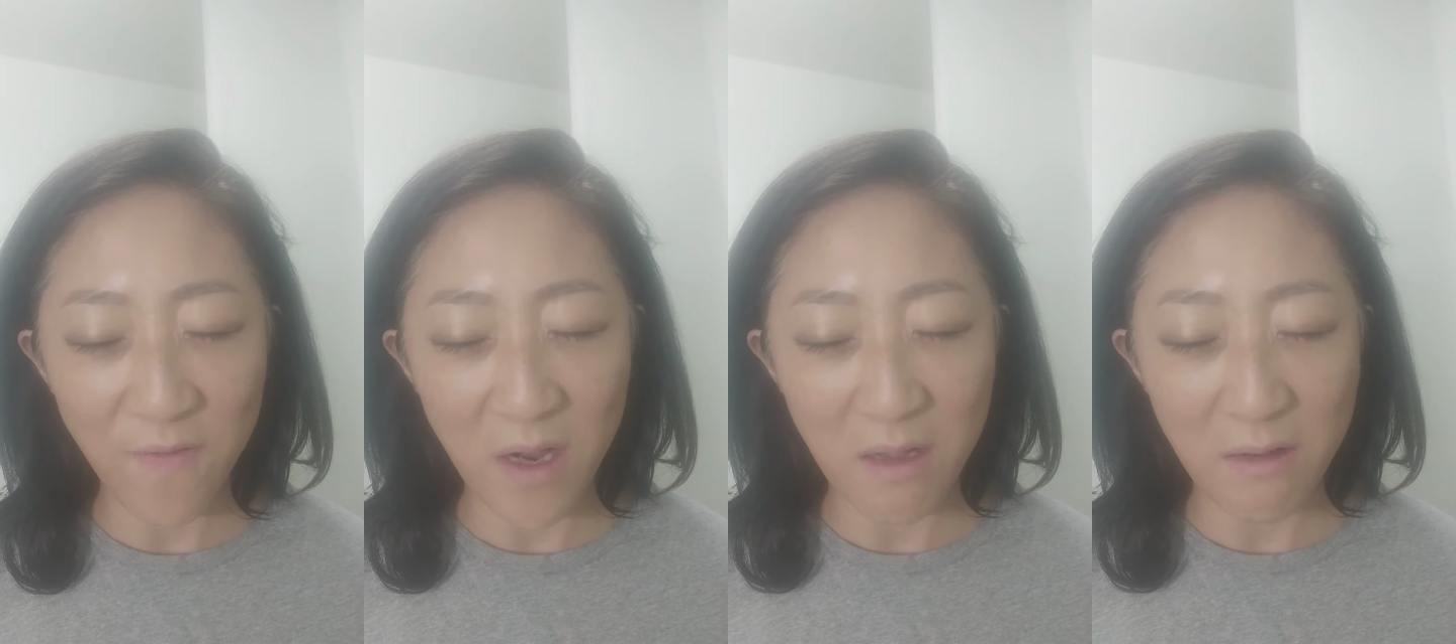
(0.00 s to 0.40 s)

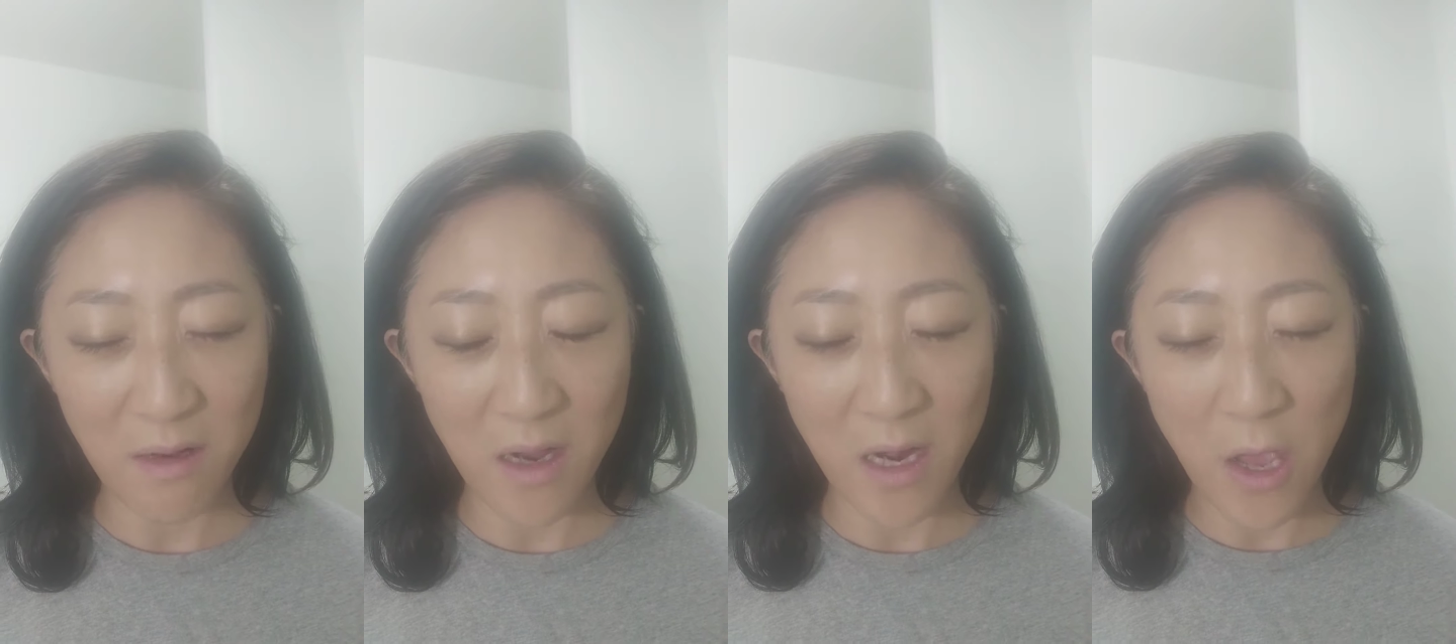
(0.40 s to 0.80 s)
Father
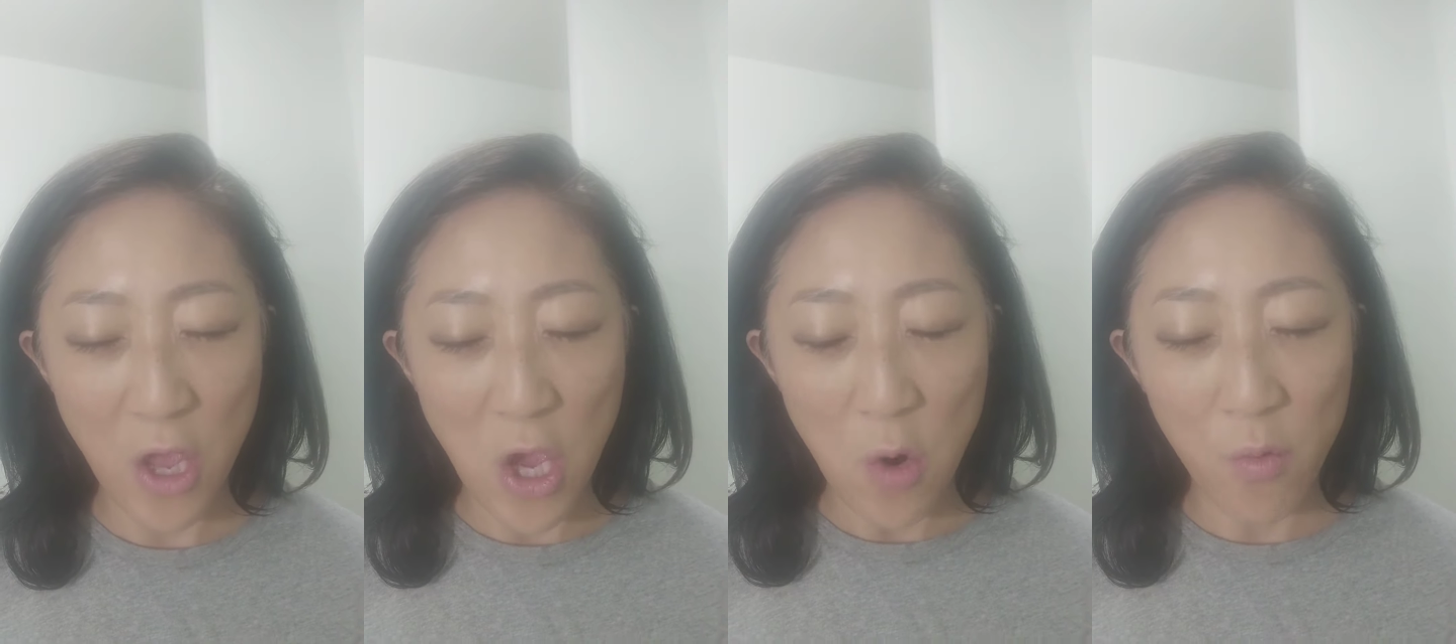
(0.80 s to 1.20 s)

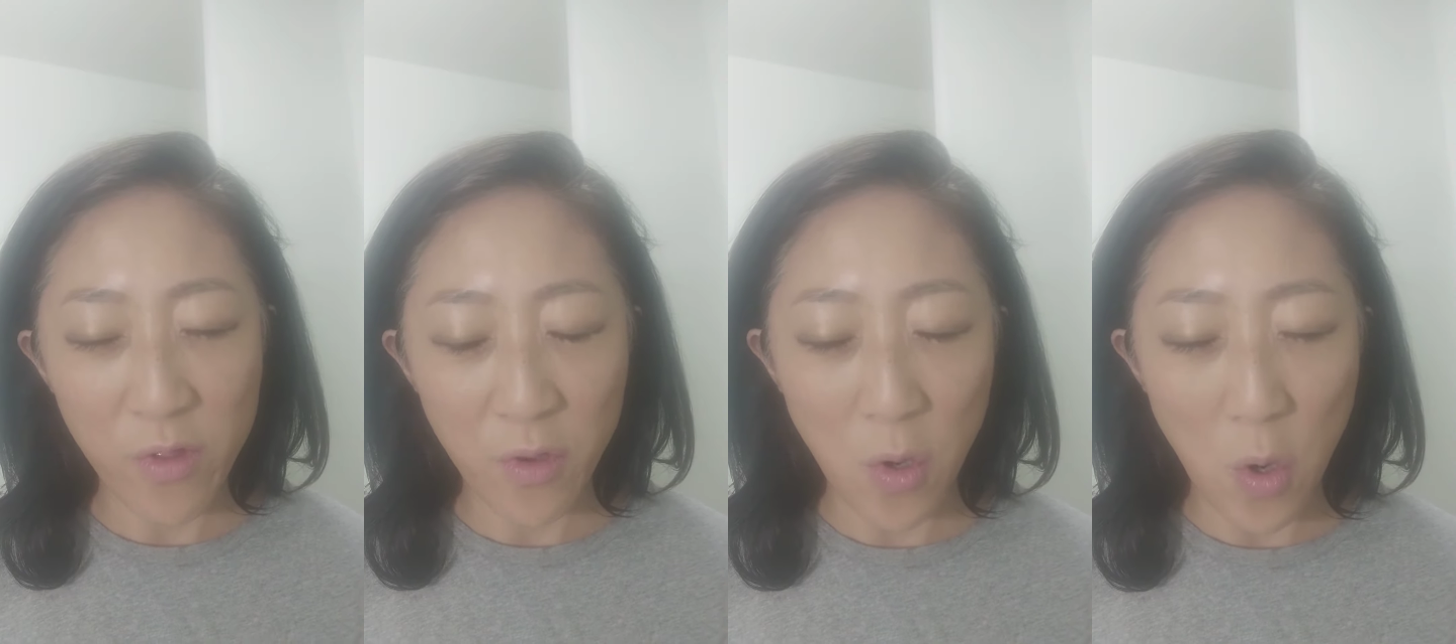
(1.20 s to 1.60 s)
God,
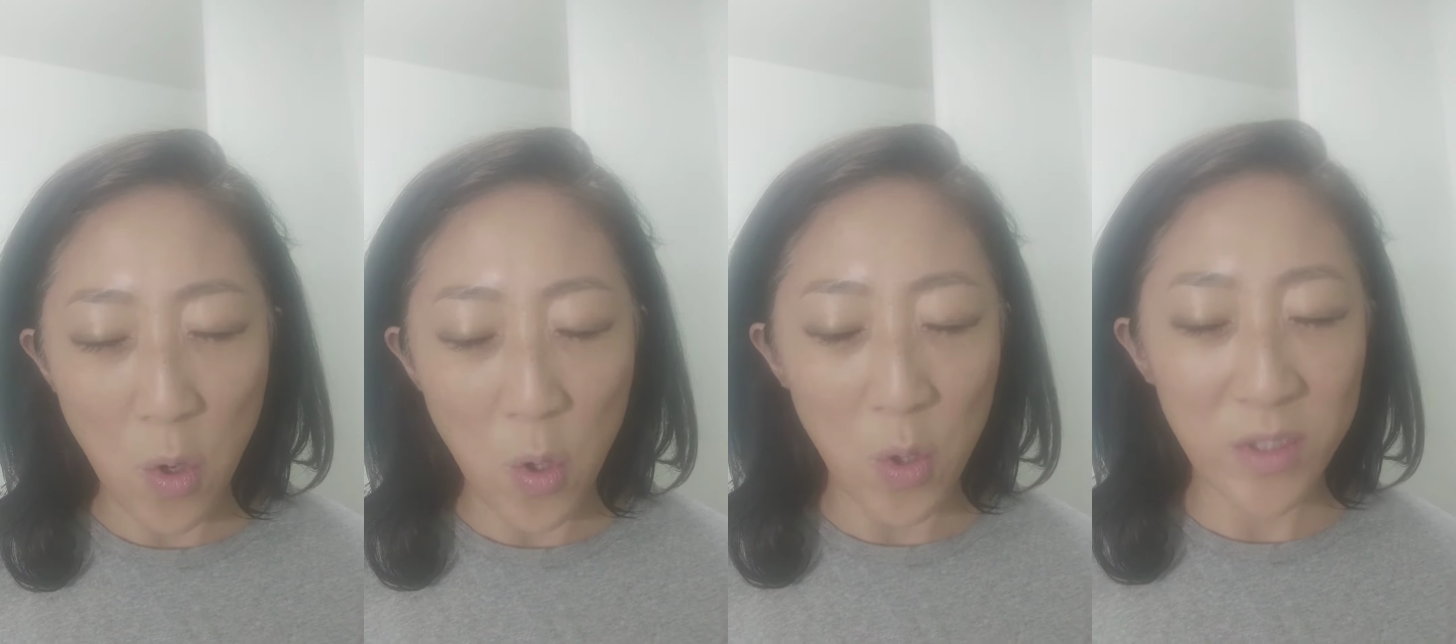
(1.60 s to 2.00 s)
with
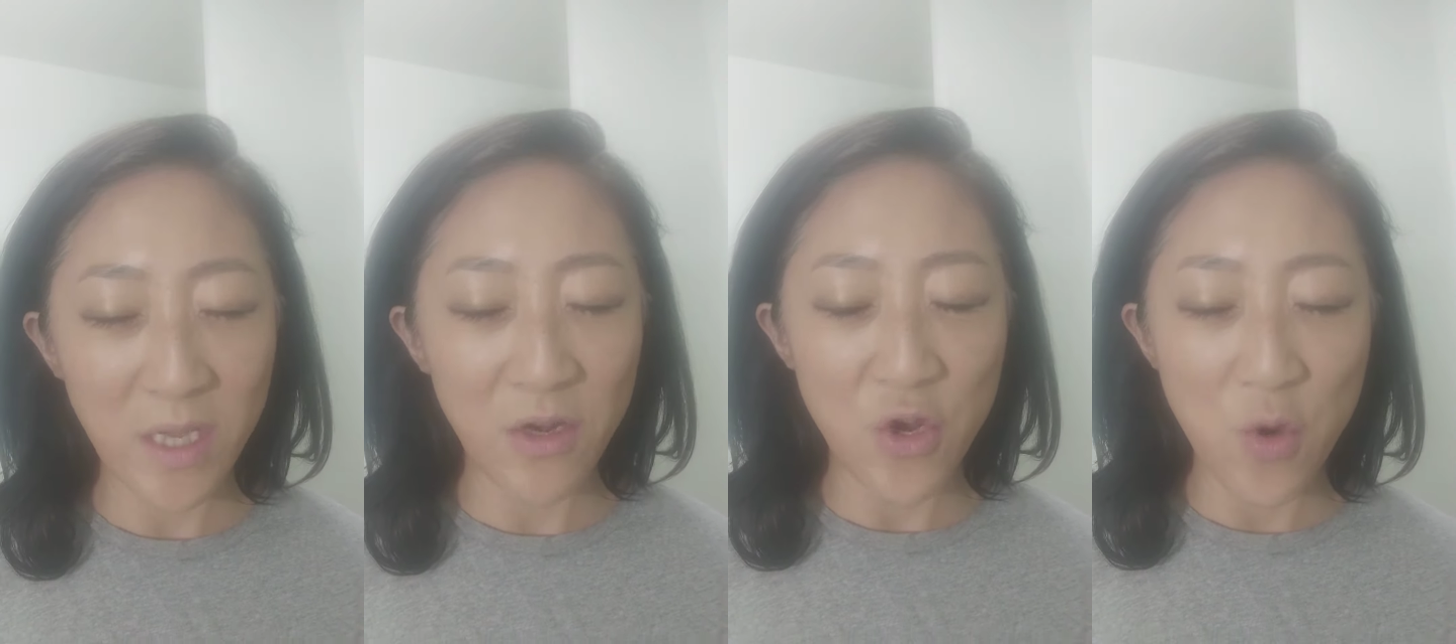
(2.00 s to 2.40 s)
goals
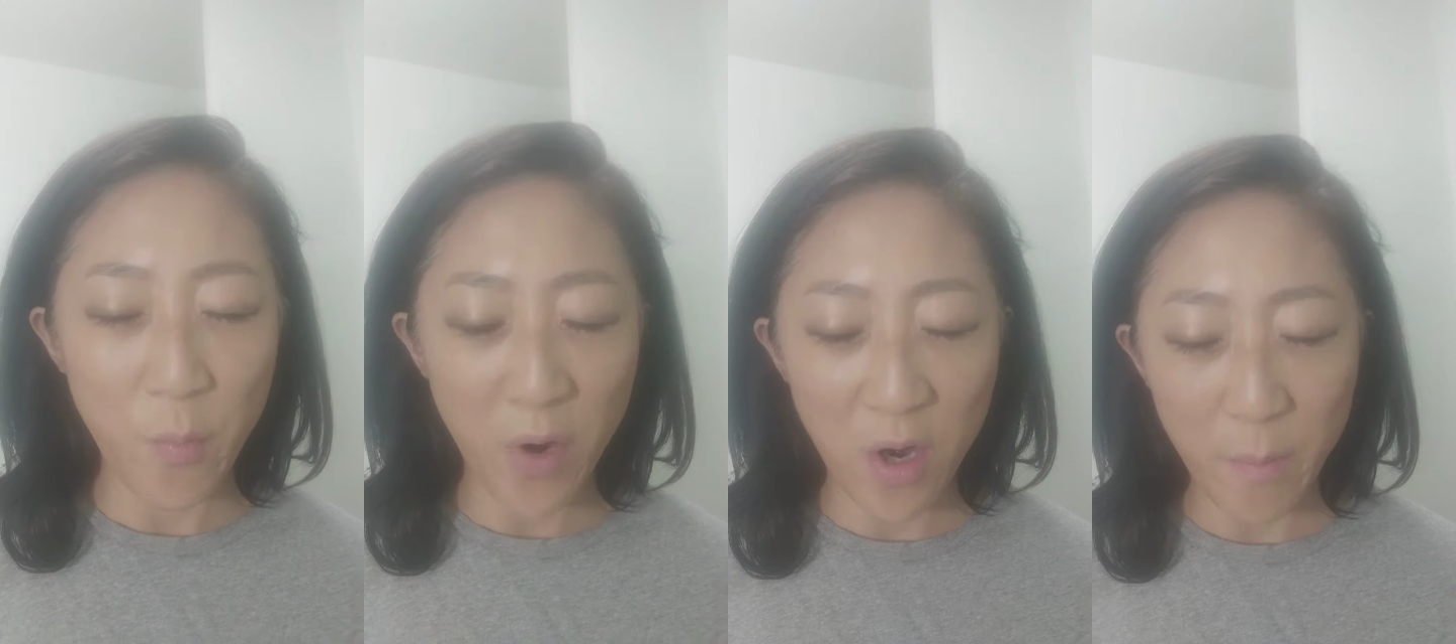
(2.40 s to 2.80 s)
and new
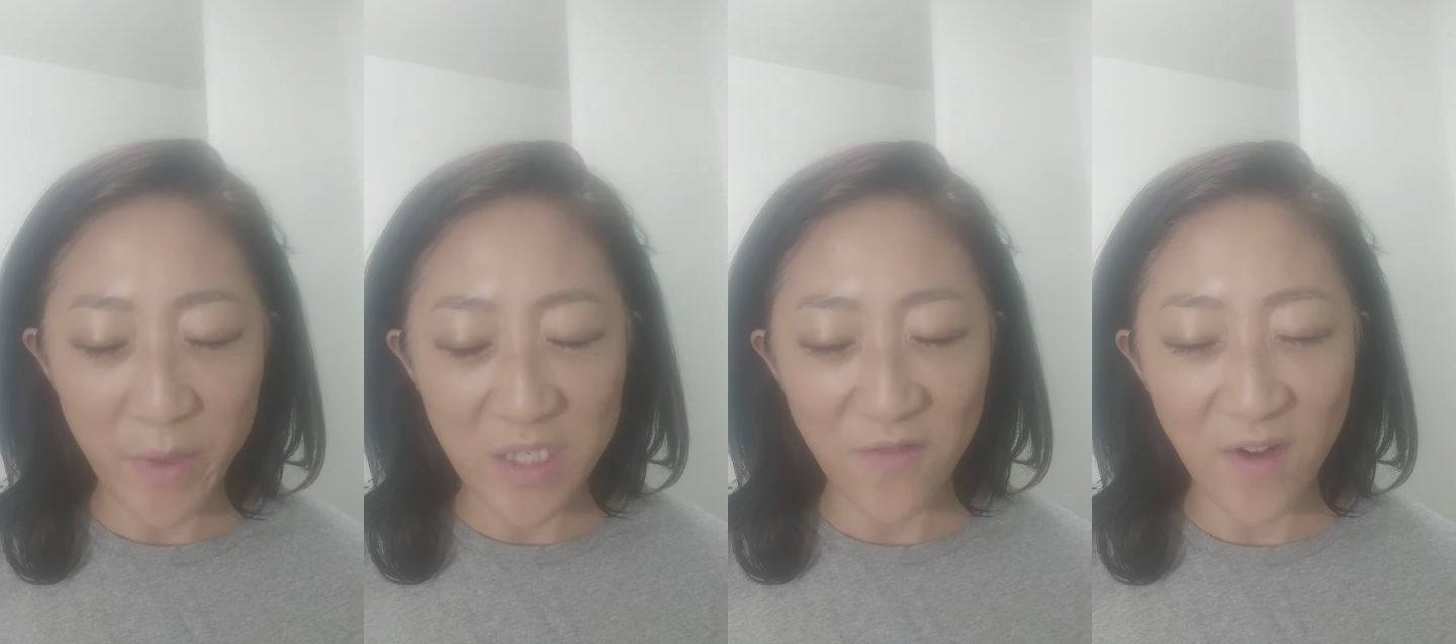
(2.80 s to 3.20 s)

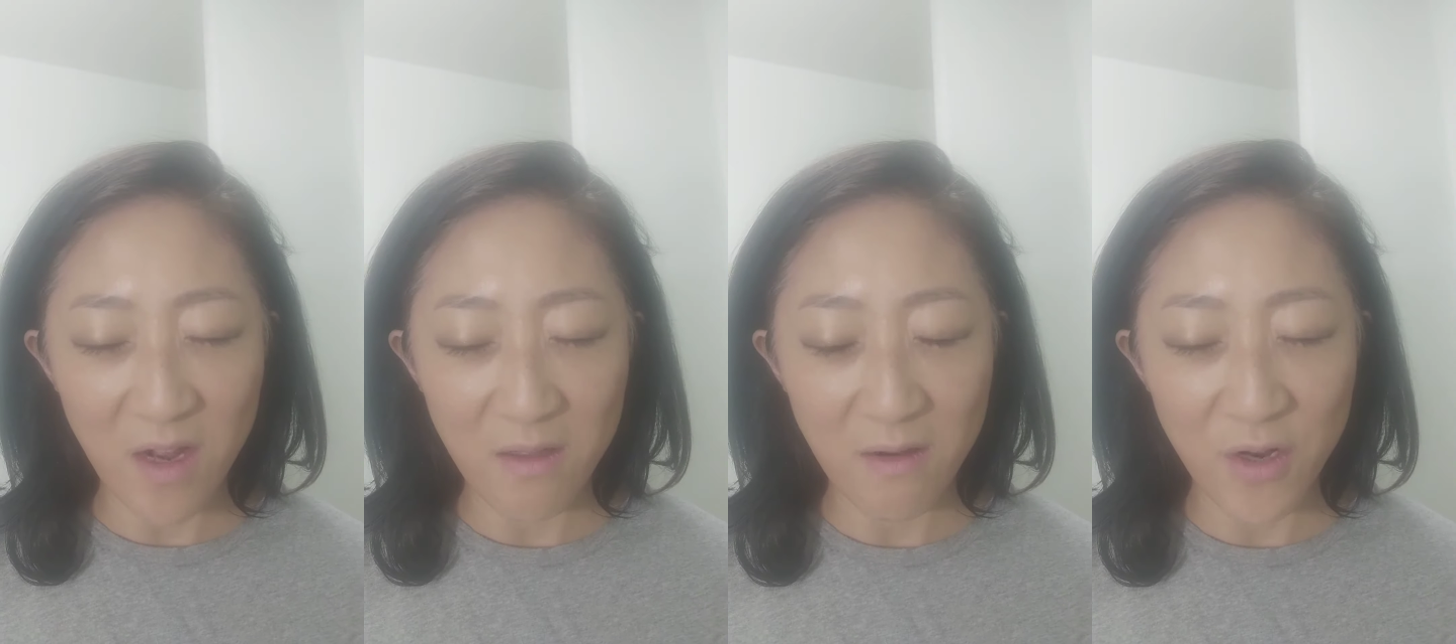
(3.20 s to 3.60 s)
purpose, Father,